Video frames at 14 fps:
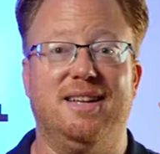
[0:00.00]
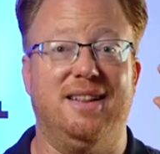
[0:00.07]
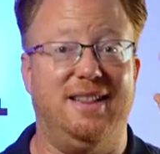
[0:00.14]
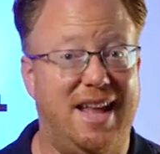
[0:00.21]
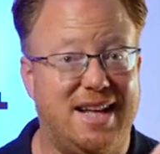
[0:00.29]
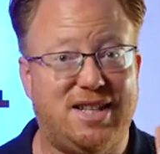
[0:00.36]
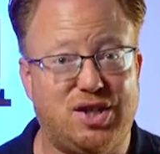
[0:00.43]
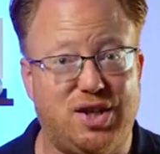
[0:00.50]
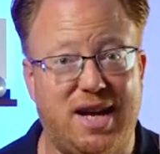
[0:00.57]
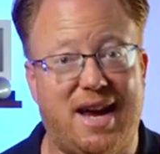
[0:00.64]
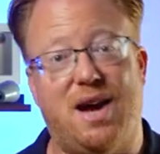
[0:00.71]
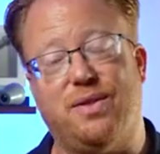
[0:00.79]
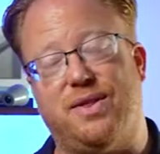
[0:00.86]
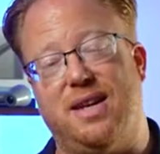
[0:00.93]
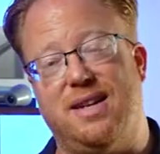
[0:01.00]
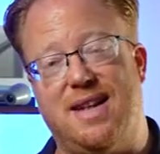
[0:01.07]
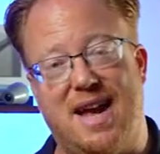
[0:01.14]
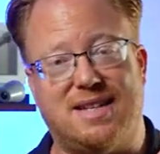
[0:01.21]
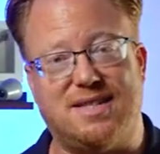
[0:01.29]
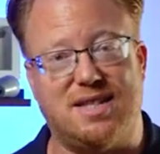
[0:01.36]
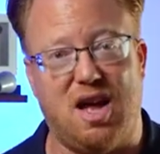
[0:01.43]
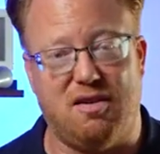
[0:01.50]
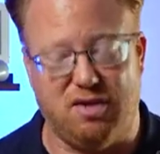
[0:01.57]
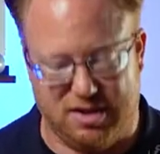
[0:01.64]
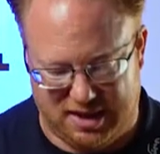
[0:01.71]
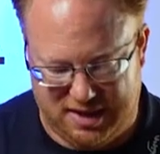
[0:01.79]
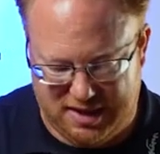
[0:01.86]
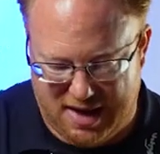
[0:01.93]
Let's check out the next
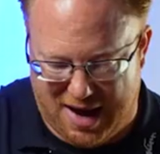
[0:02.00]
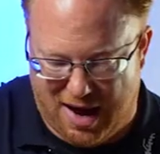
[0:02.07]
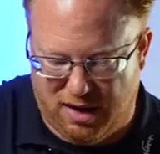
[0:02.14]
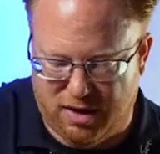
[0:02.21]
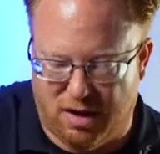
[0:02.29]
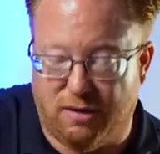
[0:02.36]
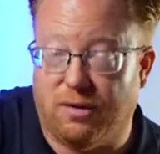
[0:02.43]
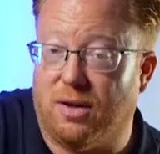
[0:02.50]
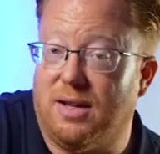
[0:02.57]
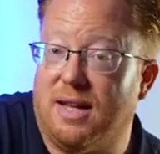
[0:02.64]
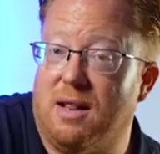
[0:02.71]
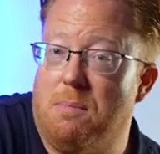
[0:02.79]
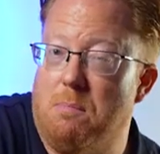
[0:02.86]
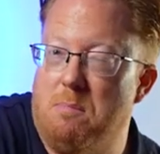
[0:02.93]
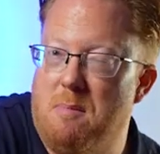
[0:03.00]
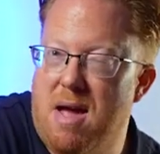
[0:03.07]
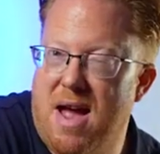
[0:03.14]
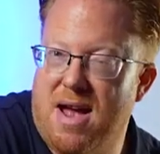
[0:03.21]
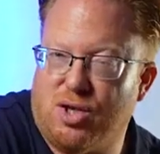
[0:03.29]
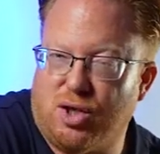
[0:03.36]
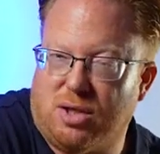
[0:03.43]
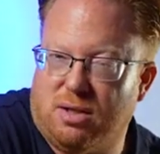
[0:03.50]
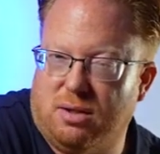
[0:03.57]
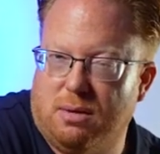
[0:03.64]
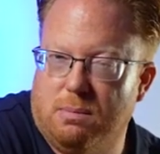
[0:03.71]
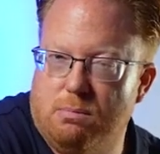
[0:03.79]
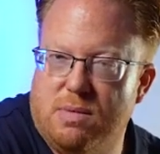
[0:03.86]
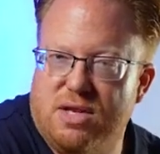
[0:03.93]
novelty out of a little
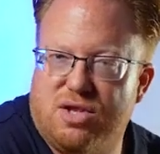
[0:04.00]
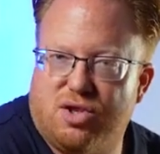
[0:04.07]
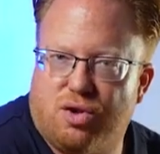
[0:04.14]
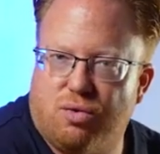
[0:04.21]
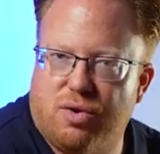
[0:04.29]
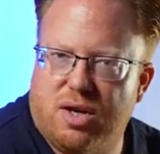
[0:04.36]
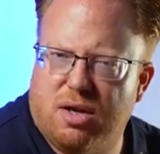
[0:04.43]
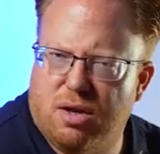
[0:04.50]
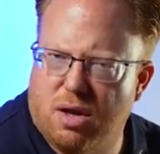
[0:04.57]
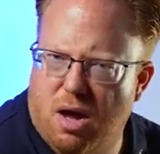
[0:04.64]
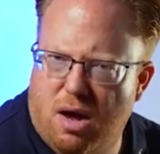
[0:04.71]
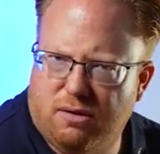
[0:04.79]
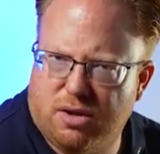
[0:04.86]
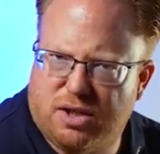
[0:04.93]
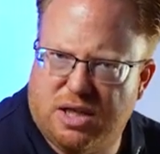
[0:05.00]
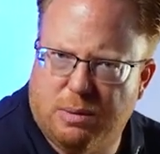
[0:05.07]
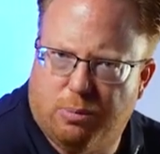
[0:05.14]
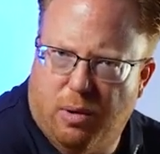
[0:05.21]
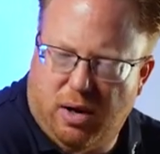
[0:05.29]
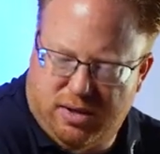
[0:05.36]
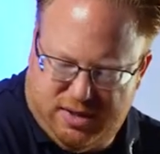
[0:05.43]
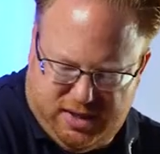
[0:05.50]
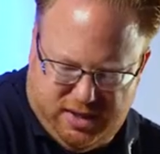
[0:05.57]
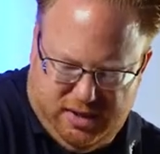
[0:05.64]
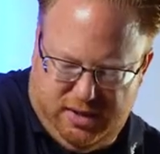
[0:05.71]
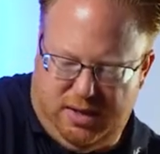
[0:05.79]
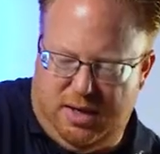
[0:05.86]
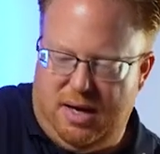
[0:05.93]
magical mystery novelty box
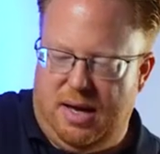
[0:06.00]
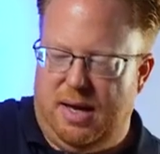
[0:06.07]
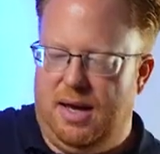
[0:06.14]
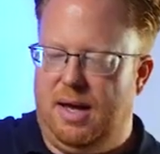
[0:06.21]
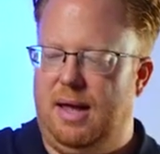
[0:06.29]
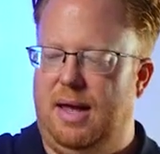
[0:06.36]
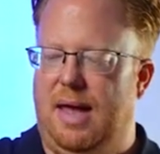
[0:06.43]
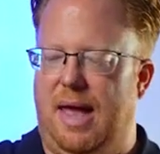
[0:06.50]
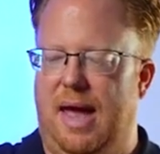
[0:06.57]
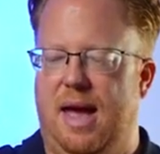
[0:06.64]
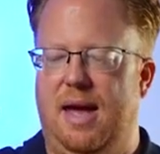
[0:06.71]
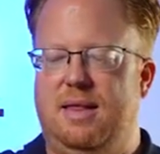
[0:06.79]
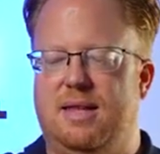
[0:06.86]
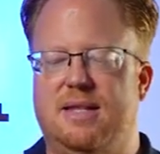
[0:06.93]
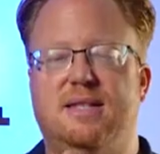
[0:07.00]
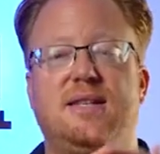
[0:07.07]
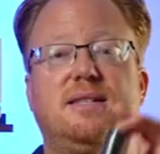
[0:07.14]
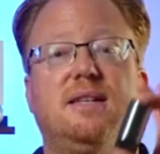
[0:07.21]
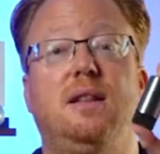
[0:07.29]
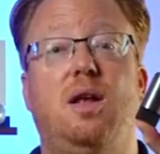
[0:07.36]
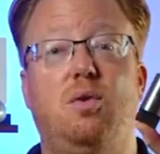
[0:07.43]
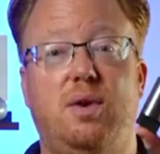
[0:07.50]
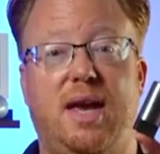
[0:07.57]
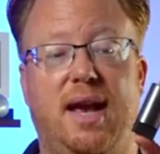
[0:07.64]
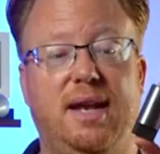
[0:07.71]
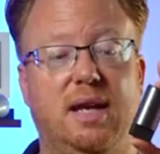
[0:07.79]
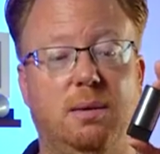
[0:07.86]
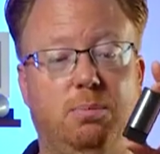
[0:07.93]
here. And this is a
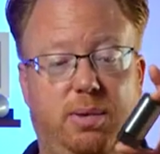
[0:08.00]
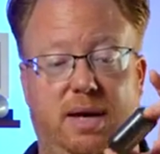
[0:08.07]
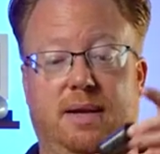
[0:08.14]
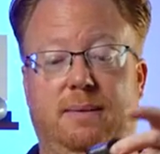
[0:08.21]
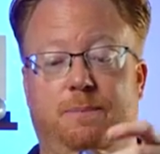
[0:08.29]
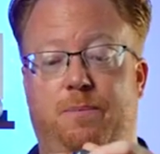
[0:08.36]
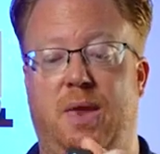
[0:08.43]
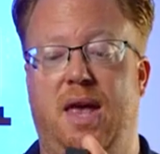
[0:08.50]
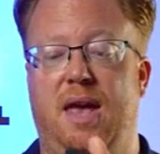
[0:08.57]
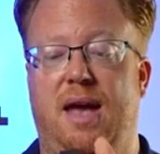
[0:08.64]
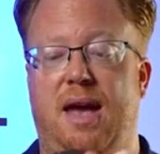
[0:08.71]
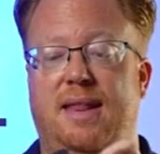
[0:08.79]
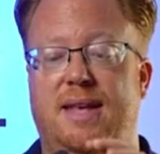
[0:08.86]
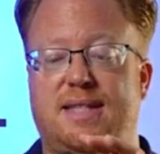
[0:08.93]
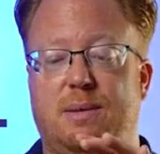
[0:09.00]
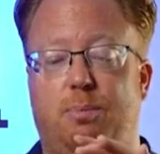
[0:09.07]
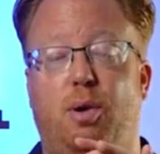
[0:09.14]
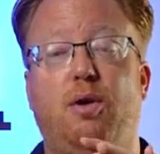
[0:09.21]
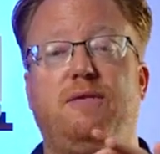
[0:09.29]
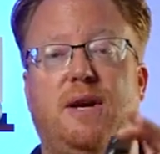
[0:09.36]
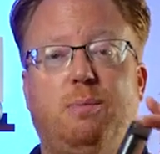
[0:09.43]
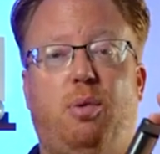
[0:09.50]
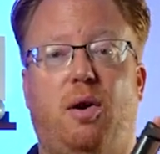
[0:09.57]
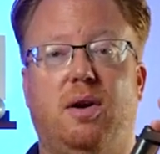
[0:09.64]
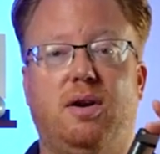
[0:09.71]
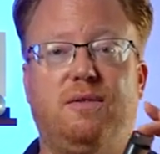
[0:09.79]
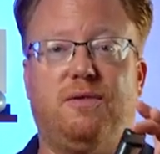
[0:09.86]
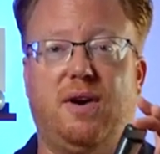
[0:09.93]
locating pin. And that's a perfect
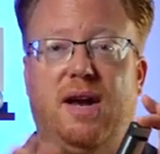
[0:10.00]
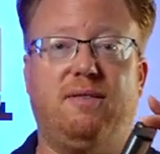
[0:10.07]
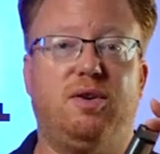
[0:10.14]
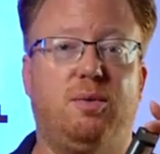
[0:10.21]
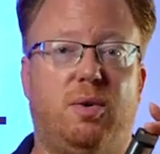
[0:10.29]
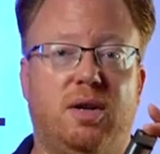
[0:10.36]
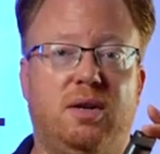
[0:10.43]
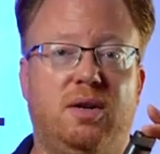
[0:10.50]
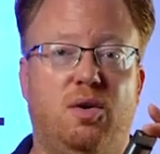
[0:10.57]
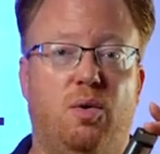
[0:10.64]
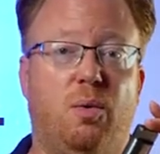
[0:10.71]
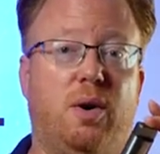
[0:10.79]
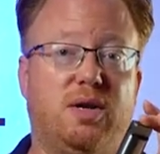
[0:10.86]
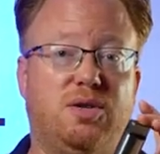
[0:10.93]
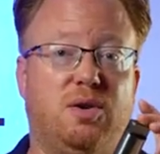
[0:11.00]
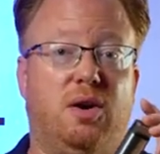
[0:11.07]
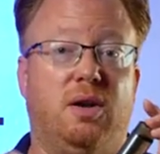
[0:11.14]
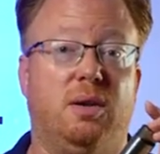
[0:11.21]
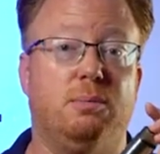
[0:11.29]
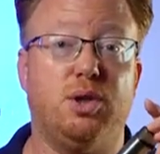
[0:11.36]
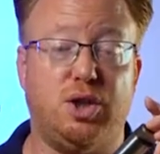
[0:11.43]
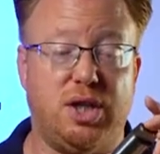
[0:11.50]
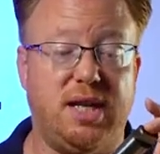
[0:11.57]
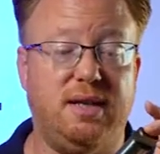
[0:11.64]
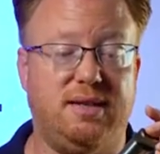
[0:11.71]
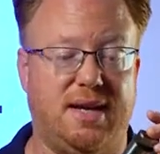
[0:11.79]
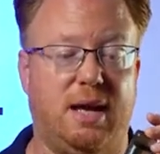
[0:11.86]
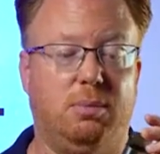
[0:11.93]
part for everyone who works on a
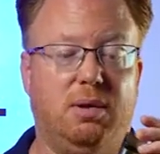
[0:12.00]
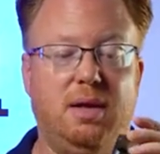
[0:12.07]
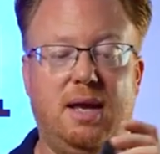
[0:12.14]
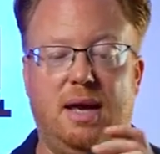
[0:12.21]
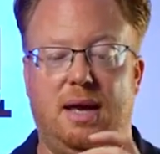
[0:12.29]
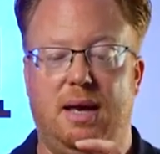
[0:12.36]
machine table,